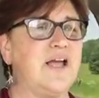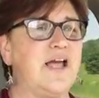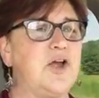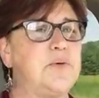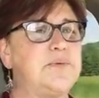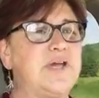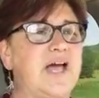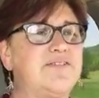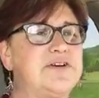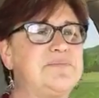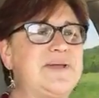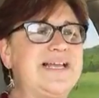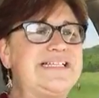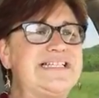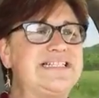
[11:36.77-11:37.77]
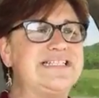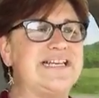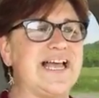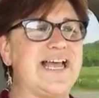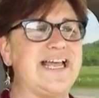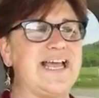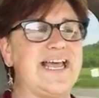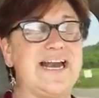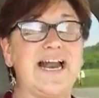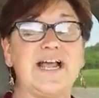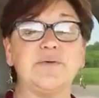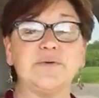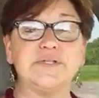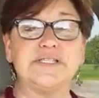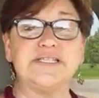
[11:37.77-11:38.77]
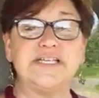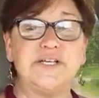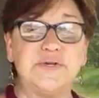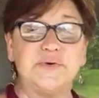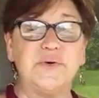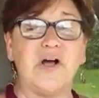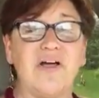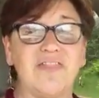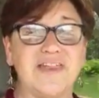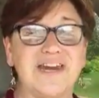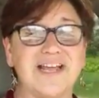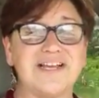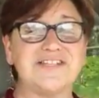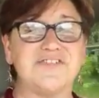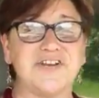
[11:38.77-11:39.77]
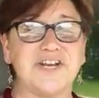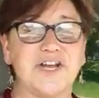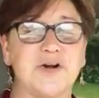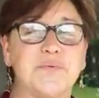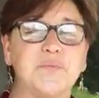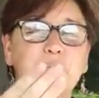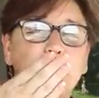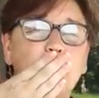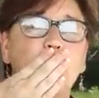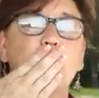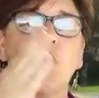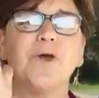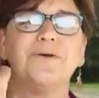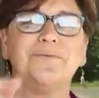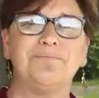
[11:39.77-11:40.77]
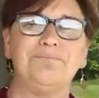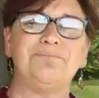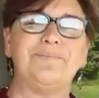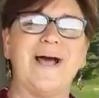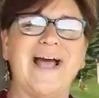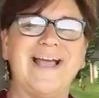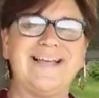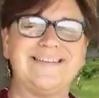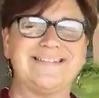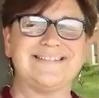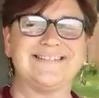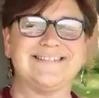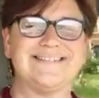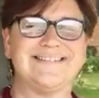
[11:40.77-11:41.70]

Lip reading: I hope you have an amazing day, and I will see you on the next video. Bye.